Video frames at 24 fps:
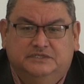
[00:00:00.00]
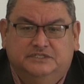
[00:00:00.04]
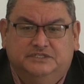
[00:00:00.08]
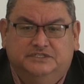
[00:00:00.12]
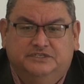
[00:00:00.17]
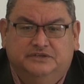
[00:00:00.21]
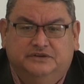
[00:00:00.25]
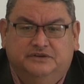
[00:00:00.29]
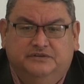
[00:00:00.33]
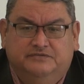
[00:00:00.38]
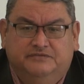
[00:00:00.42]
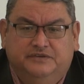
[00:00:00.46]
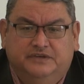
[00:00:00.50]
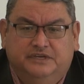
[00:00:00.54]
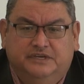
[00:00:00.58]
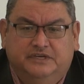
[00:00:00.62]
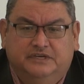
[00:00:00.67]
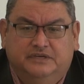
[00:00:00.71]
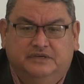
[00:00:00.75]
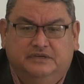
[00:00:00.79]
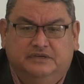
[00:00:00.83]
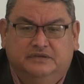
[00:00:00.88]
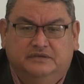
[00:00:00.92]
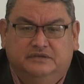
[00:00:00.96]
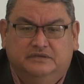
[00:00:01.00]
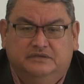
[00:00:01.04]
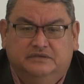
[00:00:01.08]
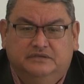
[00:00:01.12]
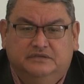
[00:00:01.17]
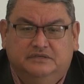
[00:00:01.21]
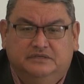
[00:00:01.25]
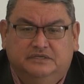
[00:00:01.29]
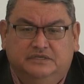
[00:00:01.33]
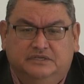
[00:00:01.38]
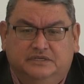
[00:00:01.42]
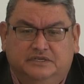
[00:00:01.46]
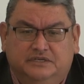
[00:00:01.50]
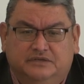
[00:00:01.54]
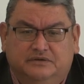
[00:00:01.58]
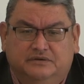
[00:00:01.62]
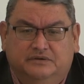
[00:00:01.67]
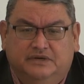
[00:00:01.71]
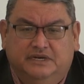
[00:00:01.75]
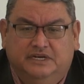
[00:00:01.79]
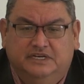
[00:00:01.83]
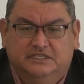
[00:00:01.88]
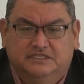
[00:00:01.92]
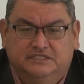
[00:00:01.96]
serving,
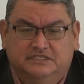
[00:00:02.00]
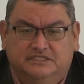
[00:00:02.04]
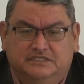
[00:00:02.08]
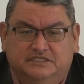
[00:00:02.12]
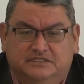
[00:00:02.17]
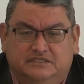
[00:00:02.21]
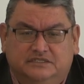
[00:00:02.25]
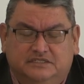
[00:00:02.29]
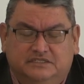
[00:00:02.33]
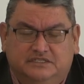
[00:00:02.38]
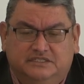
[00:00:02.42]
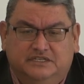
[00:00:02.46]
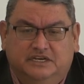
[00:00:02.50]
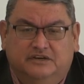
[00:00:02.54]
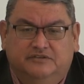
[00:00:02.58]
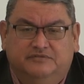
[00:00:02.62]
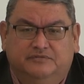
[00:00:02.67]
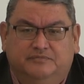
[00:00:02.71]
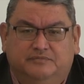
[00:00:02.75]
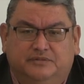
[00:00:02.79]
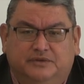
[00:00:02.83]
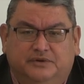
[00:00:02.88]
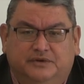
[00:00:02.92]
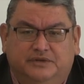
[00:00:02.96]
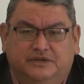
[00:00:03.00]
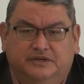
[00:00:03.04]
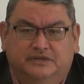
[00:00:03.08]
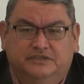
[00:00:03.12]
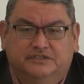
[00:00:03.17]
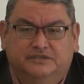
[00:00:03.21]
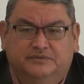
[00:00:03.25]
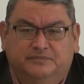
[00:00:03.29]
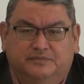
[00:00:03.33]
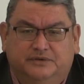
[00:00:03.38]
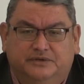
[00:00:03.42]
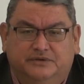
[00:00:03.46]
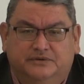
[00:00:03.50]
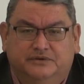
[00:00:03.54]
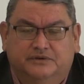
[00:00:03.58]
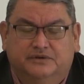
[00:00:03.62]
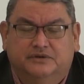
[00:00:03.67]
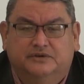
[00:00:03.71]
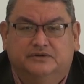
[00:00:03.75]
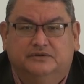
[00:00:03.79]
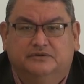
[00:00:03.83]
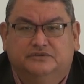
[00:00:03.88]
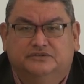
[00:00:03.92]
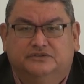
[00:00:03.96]
as a self-employed entrepreneur,
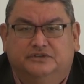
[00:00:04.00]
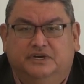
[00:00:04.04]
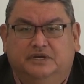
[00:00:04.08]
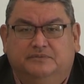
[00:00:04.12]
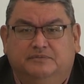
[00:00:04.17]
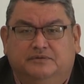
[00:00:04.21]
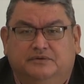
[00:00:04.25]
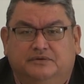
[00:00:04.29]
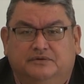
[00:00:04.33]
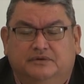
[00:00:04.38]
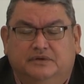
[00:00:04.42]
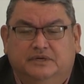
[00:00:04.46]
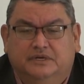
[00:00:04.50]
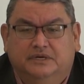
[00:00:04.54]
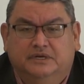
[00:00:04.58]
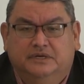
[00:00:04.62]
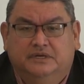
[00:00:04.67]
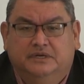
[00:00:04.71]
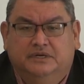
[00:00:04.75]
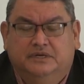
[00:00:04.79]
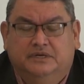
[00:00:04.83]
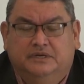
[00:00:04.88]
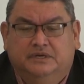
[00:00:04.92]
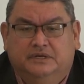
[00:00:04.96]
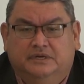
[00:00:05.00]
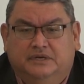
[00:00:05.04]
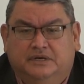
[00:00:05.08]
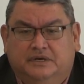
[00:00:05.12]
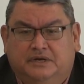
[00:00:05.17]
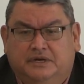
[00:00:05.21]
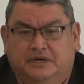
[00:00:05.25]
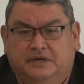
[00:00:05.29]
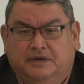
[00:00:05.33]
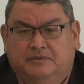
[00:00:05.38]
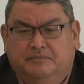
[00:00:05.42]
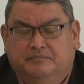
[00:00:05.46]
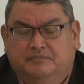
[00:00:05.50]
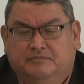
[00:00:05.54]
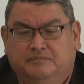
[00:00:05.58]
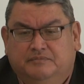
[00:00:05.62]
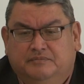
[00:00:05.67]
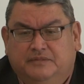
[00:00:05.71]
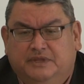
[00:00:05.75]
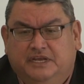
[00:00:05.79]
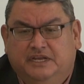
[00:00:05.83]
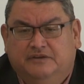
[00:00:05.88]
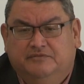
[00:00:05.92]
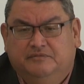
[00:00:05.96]
Crow tribal,
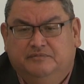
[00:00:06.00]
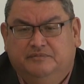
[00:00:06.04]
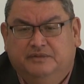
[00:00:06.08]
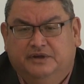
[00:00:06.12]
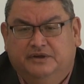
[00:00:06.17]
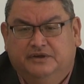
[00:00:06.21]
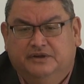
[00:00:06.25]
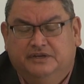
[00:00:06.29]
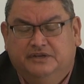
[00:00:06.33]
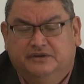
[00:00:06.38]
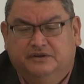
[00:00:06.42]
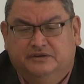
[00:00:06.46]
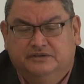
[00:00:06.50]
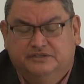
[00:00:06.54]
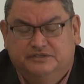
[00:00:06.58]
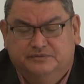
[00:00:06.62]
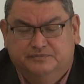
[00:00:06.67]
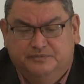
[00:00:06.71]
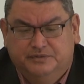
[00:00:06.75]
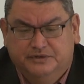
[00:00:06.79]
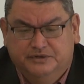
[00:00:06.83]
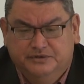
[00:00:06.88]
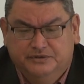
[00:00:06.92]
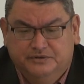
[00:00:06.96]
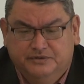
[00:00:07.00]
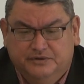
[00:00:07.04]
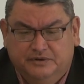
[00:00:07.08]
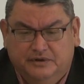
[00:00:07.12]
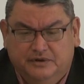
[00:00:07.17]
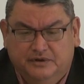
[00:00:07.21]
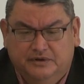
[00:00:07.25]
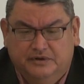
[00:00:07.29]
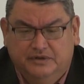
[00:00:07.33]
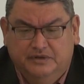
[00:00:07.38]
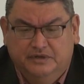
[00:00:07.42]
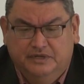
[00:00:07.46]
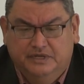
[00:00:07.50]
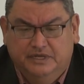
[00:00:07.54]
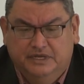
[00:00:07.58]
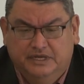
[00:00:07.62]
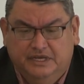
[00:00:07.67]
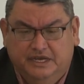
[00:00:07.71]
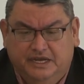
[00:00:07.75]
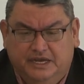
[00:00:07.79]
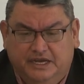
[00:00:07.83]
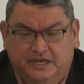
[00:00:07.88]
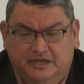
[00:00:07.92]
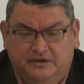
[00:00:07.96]
Native American entrepreneur,
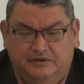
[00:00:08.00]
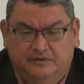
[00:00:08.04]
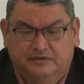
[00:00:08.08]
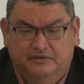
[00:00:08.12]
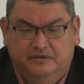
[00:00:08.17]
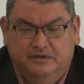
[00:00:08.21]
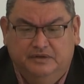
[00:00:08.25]
and